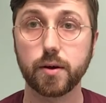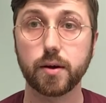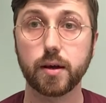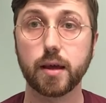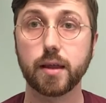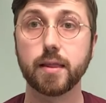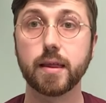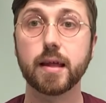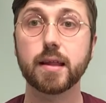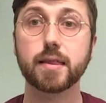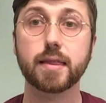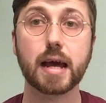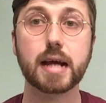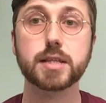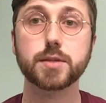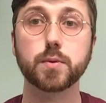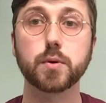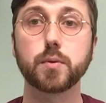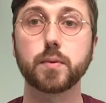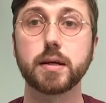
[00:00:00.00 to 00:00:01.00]
And then
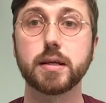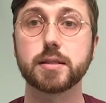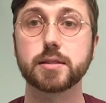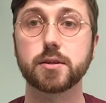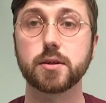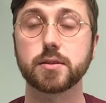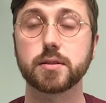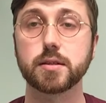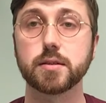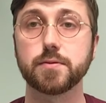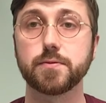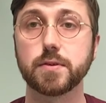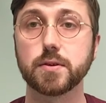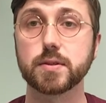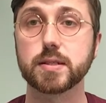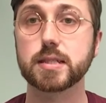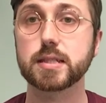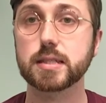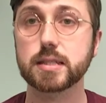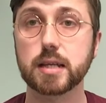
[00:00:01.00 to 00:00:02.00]
that's where we start to
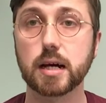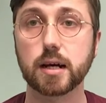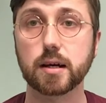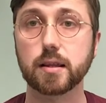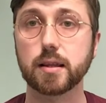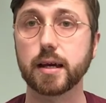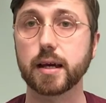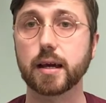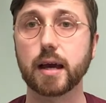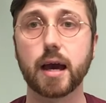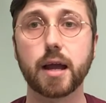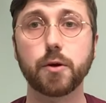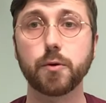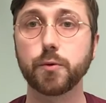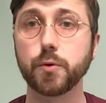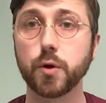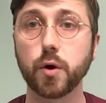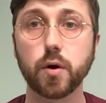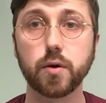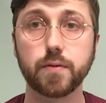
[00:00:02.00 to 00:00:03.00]
feel stuck, like, I
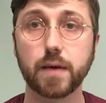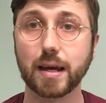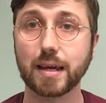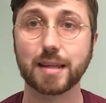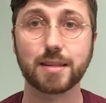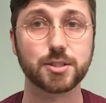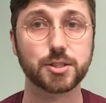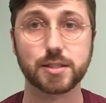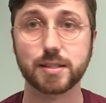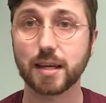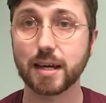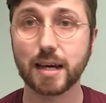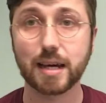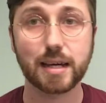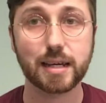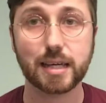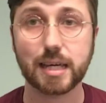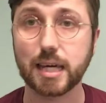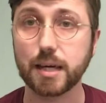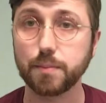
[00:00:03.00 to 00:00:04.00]
don't know if I can just
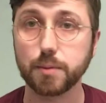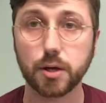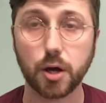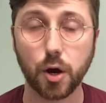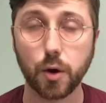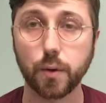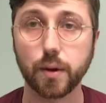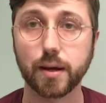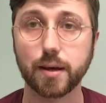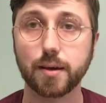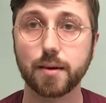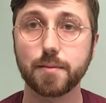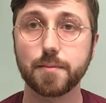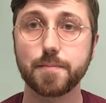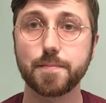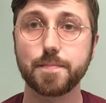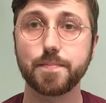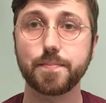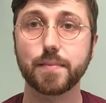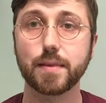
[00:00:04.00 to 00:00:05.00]
keep going.
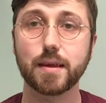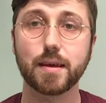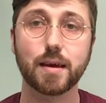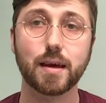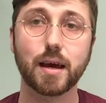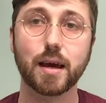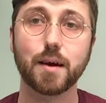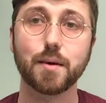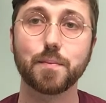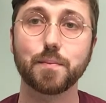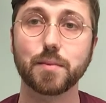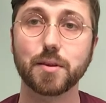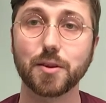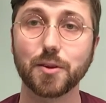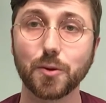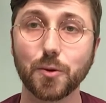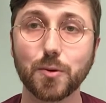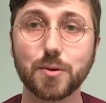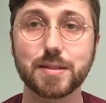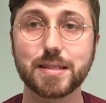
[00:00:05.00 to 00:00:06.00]
But the
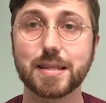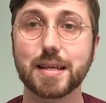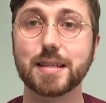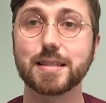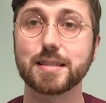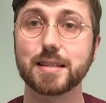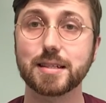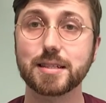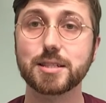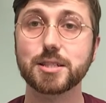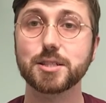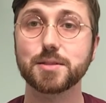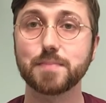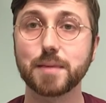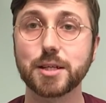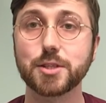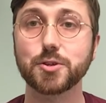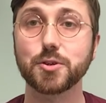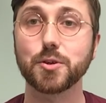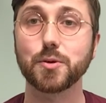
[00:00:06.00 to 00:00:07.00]
Lord says, let's just
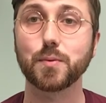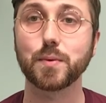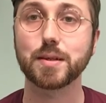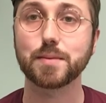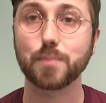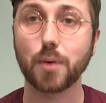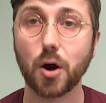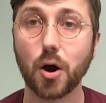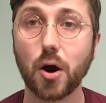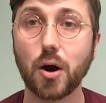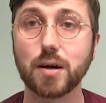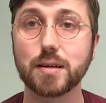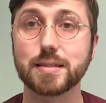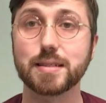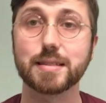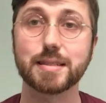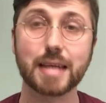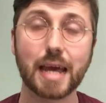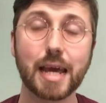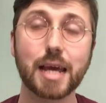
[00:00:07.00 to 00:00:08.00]
make sure that we
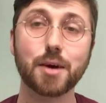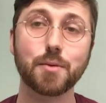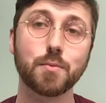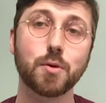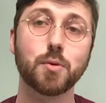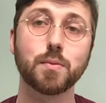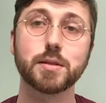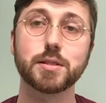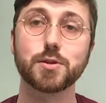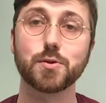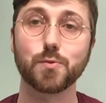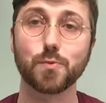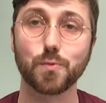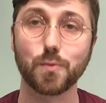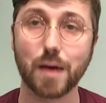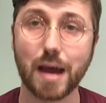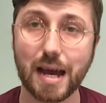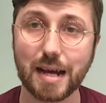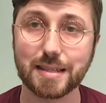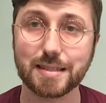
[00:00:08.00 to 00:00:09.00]
pause and take a moment to
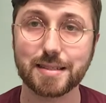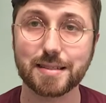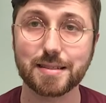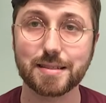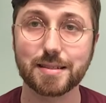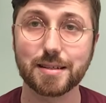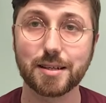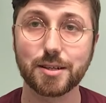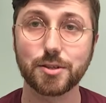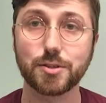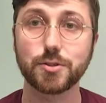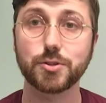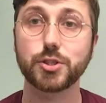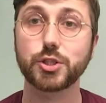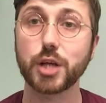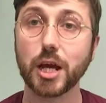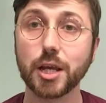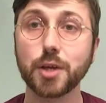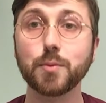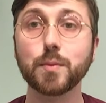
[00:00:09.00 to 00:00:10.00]
rest.
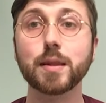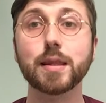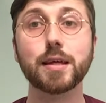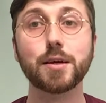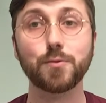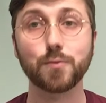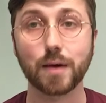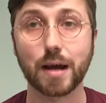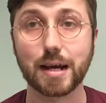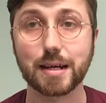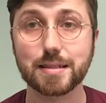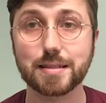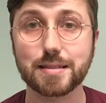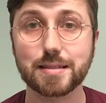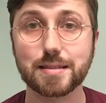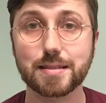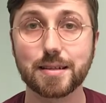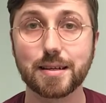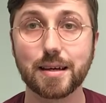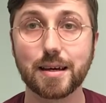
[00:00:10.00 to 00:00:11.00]
Genuinely
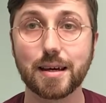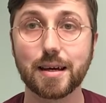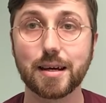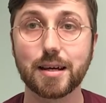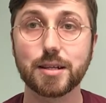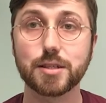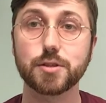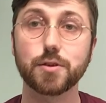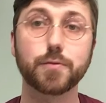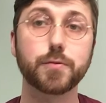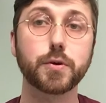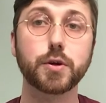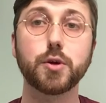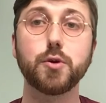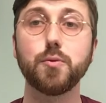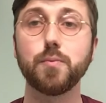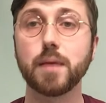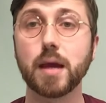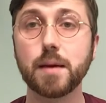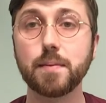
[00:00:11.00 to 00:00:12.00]
rest. So for
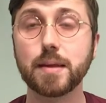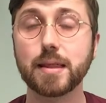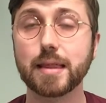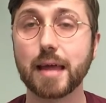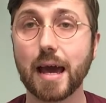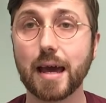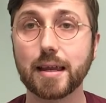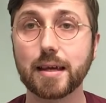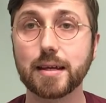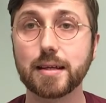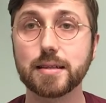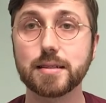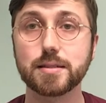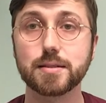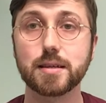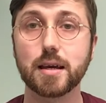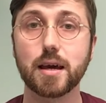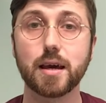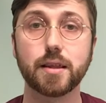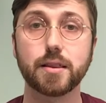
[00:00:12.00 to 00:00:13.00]
you, maybe that
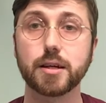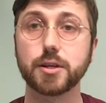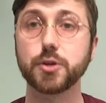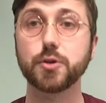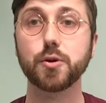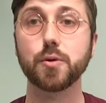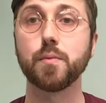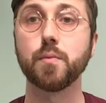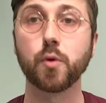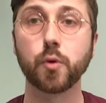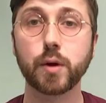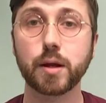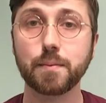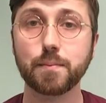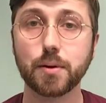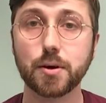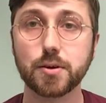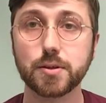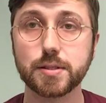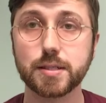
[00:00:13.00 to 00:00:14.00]
is that you're a morning
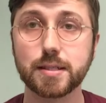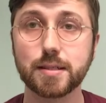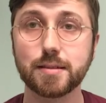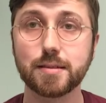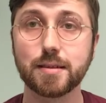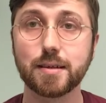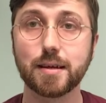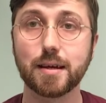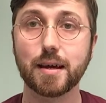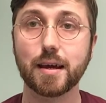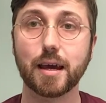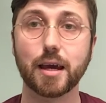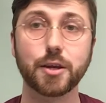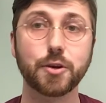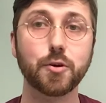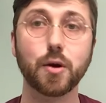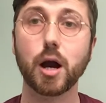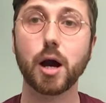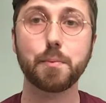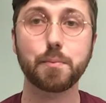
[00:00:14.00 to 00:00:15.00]
person and
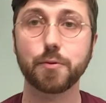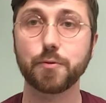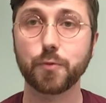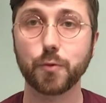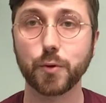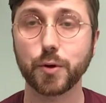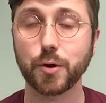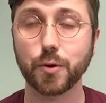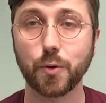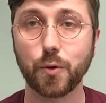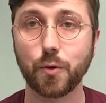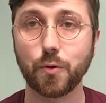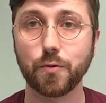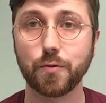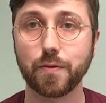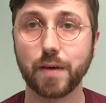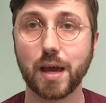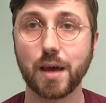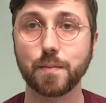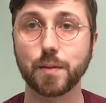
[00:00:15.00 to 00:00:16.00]
you're up before your whole
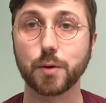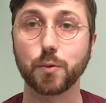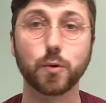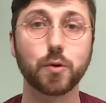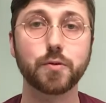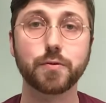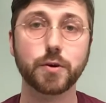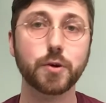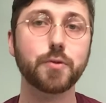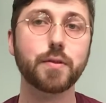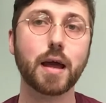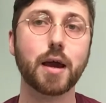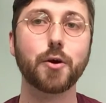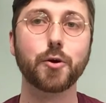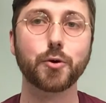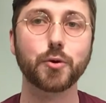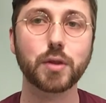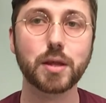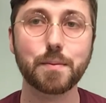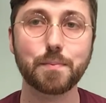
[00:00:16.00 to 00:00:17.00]
family. Well, if you're that
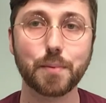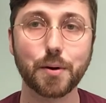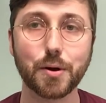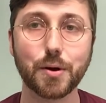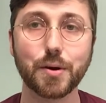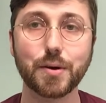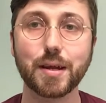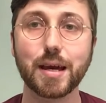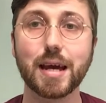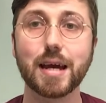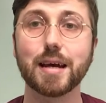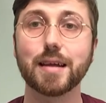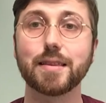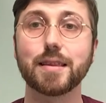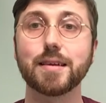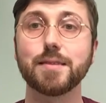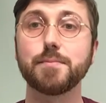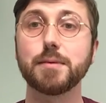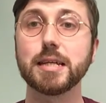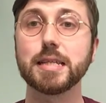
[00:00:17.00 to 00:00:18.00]
early bird,
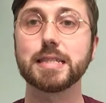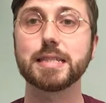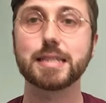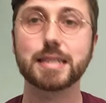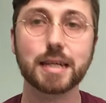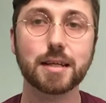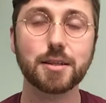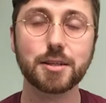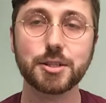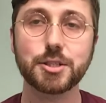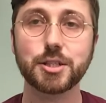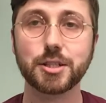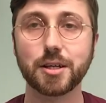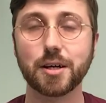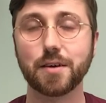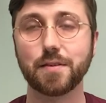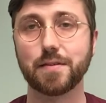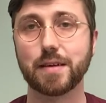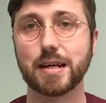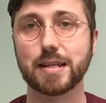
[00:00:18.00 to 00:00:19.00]
then be
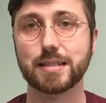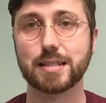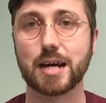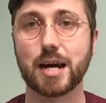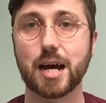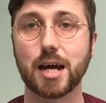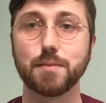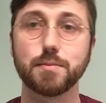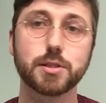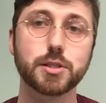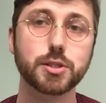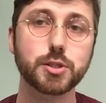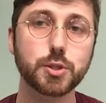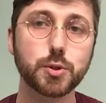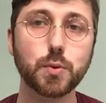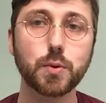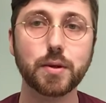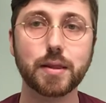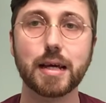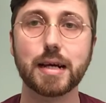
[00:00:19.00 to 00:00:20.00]
diligent of that time,
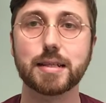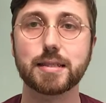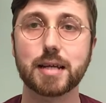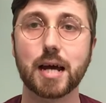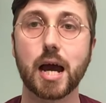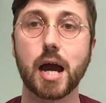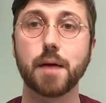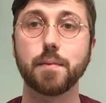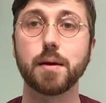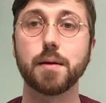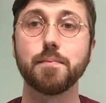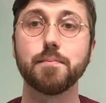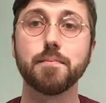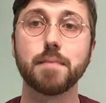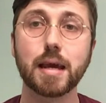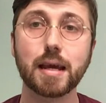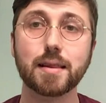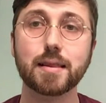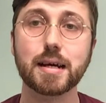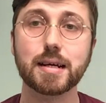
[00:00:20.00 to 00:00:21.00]
steward that time, and
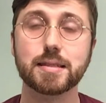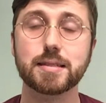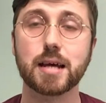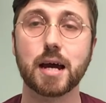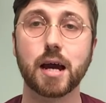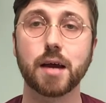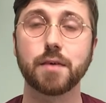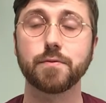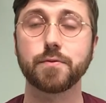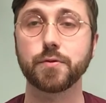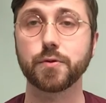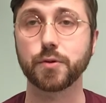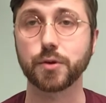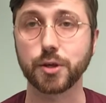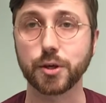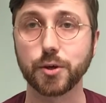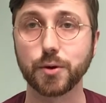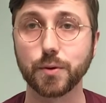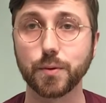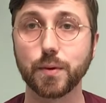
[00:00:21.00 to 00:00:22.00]
make that time for
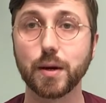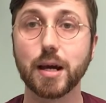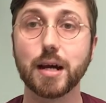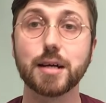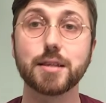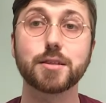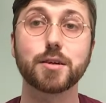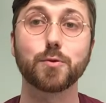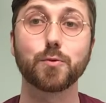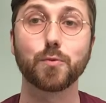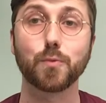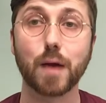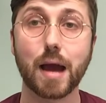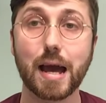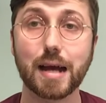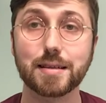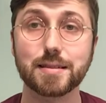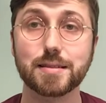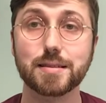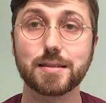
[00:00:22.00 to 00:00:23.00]
you to
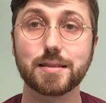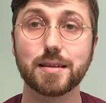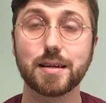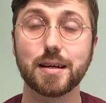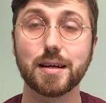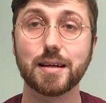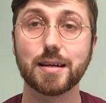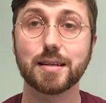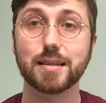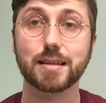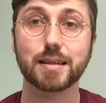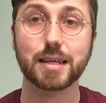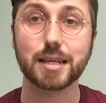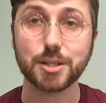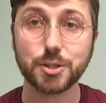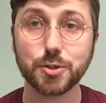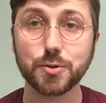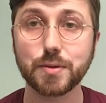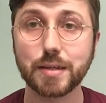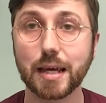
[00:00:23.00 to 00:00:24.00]
rest.
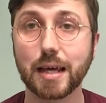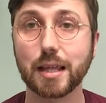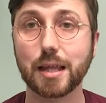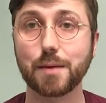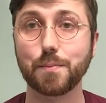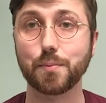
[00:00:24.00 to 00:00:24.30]
Get your daily